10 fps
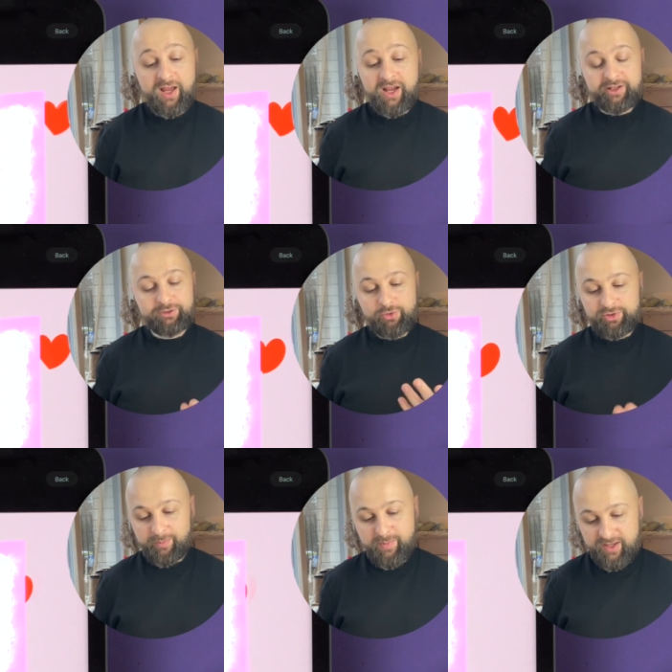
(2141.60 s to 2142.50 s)
It
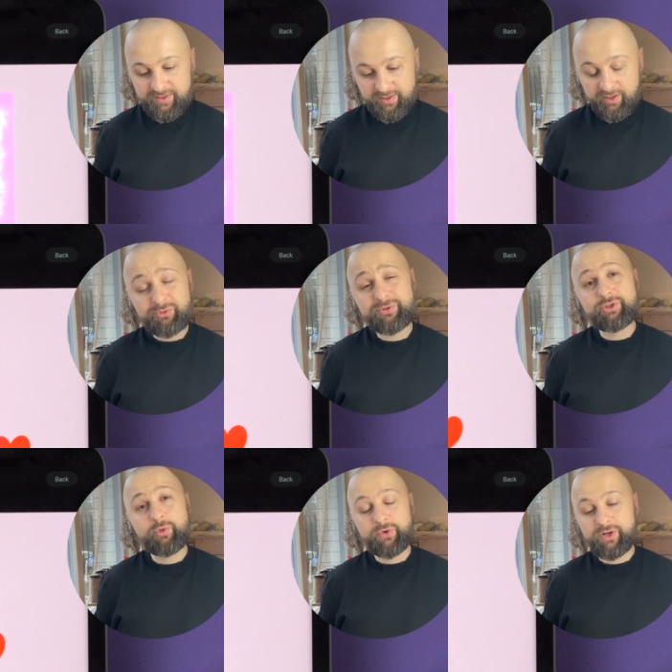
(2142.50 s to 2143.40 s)
looks amazing. It was
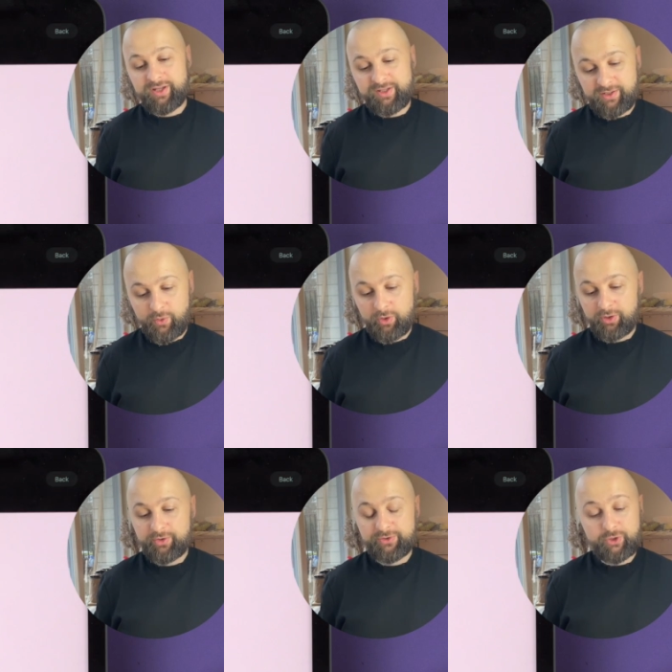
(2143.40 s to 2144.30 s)
super easy. We
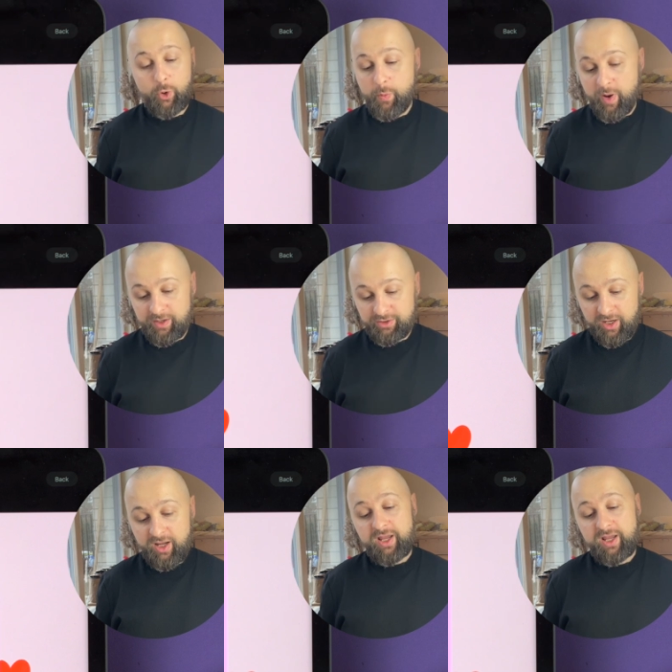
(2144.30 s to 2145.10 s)
learned so much.